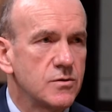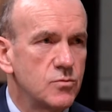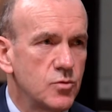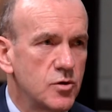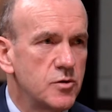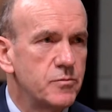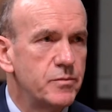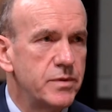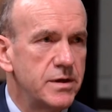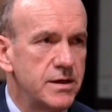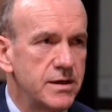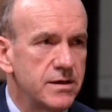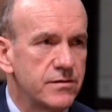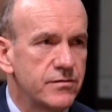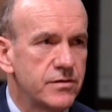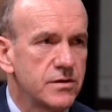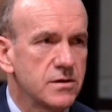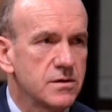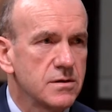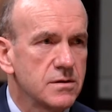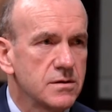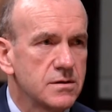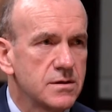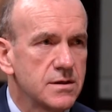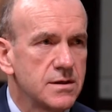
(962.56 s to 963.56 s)
it would be
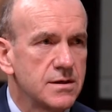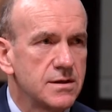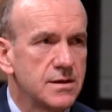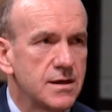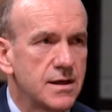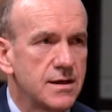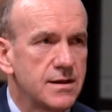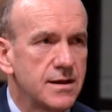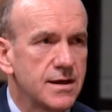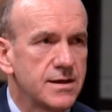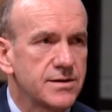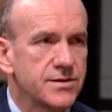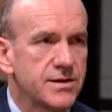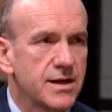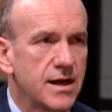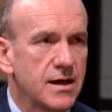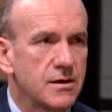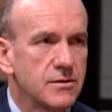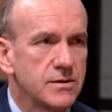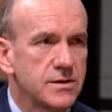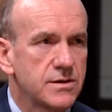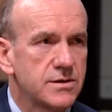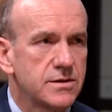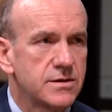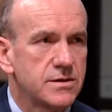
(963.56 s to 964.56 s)
difficult, and, and that's
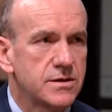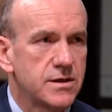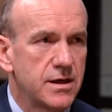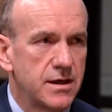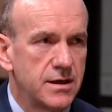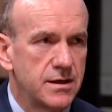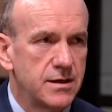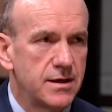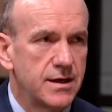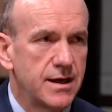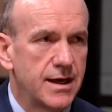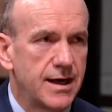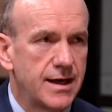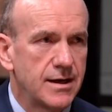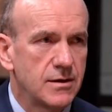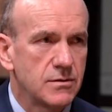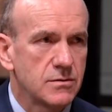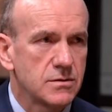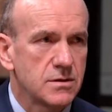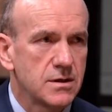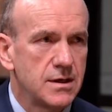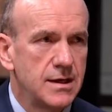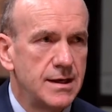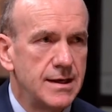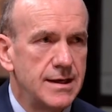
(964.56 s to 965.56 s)
how it's turning
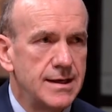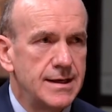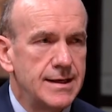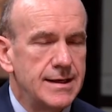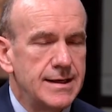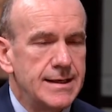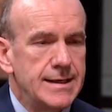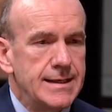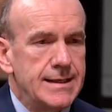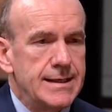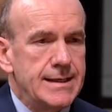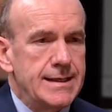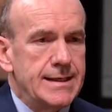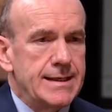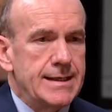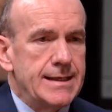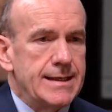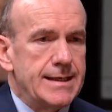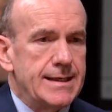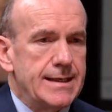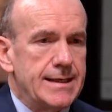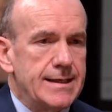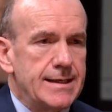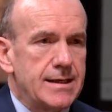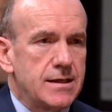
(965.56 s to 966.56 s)
out.
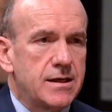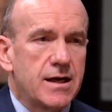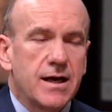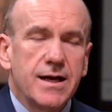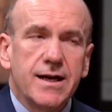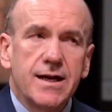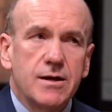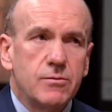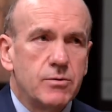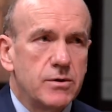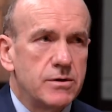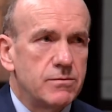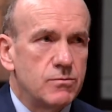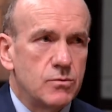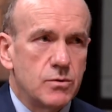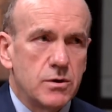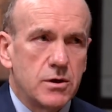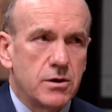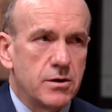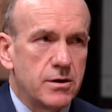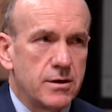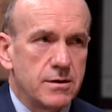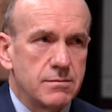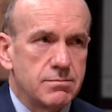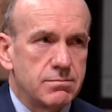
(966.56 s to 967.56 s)
Uh, clearly, we, we're
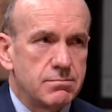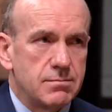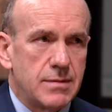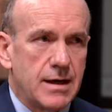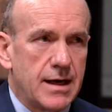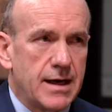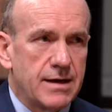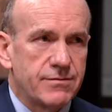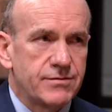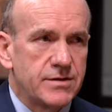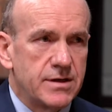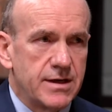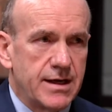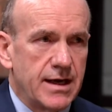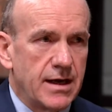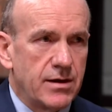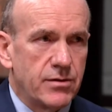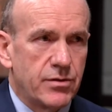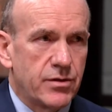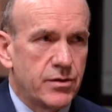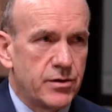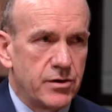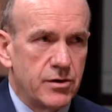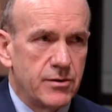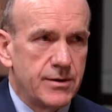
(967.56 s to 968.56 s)
going to have to
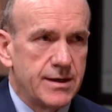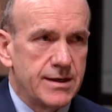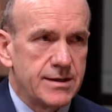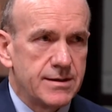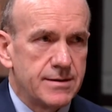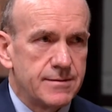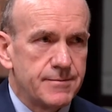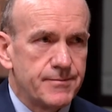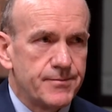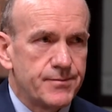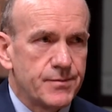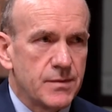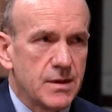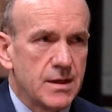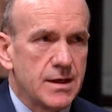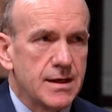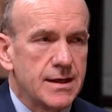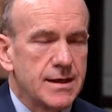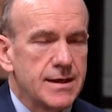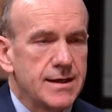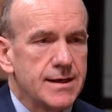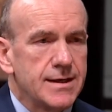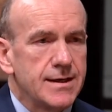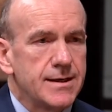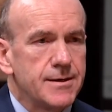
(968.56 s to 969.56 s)
get through it.
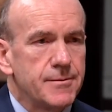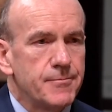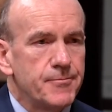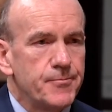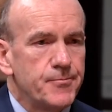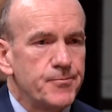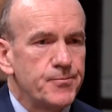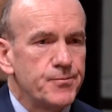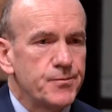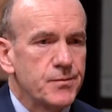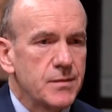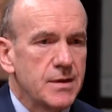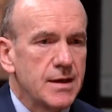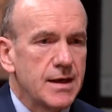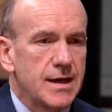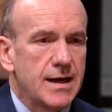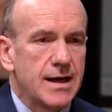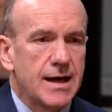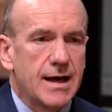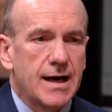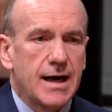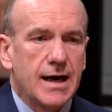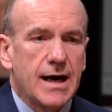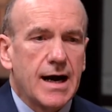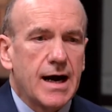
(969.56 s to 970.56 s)
Um,
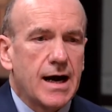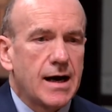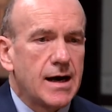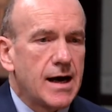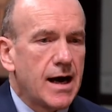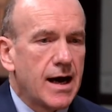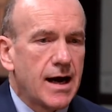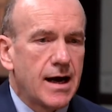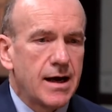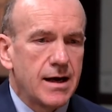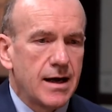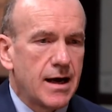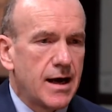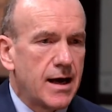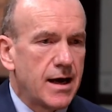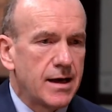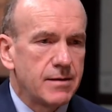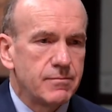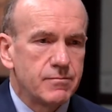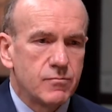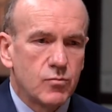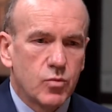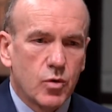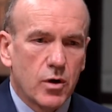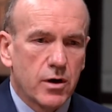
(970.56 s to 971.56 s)
I,
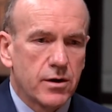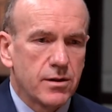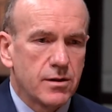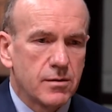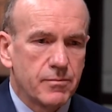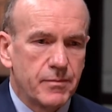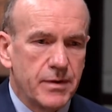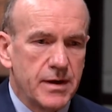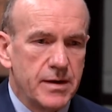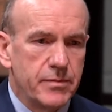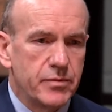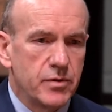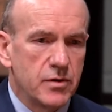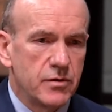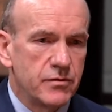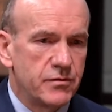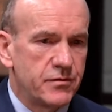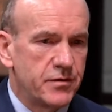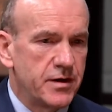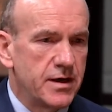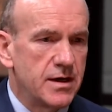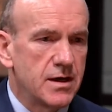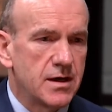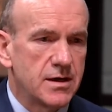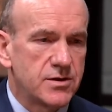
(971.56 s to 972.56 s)
I'm one of the people who
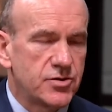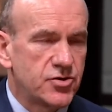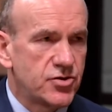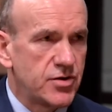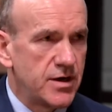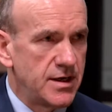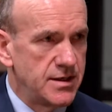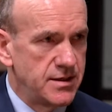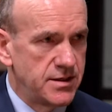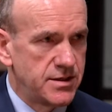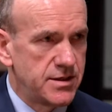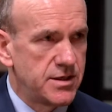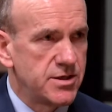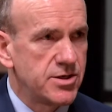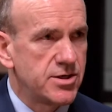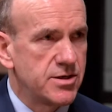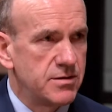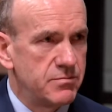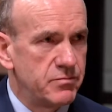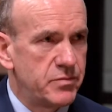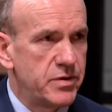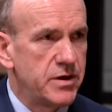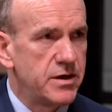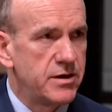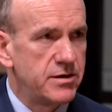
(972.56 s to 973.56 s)
feel a
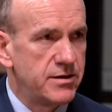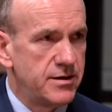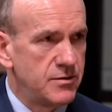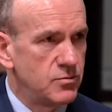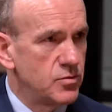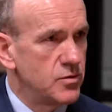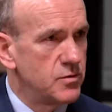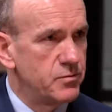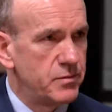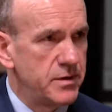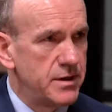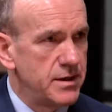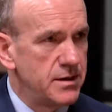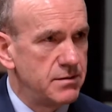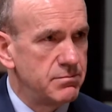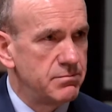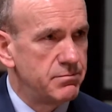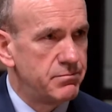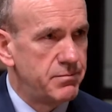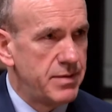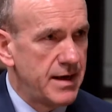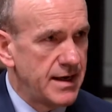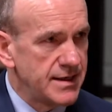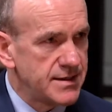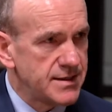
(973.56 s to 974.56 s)
transition period would be
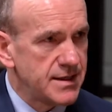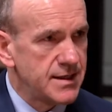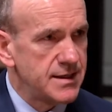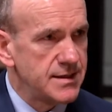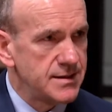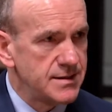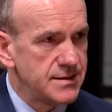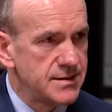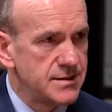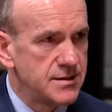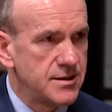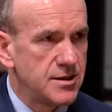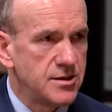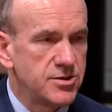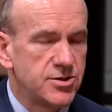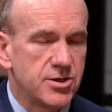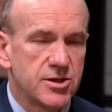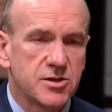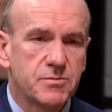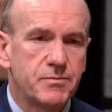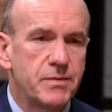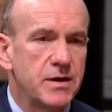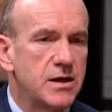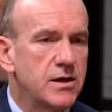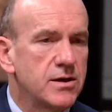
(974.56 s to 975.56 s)
better, j
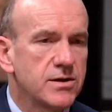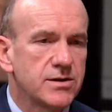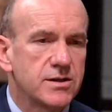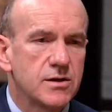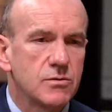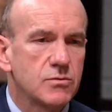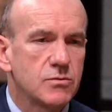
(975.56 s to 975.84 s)
just because